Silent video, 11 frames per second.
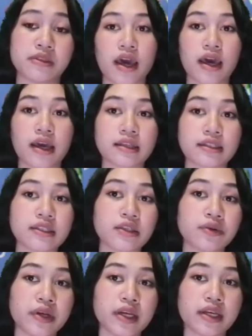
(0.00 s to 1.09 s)
and the
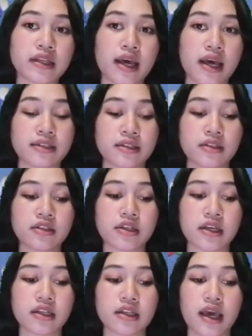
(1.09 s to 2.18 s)
urine,
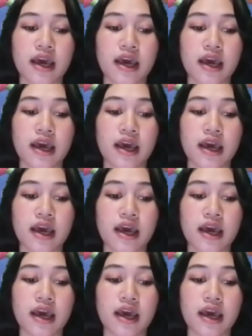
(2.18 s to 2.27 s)
estrogen,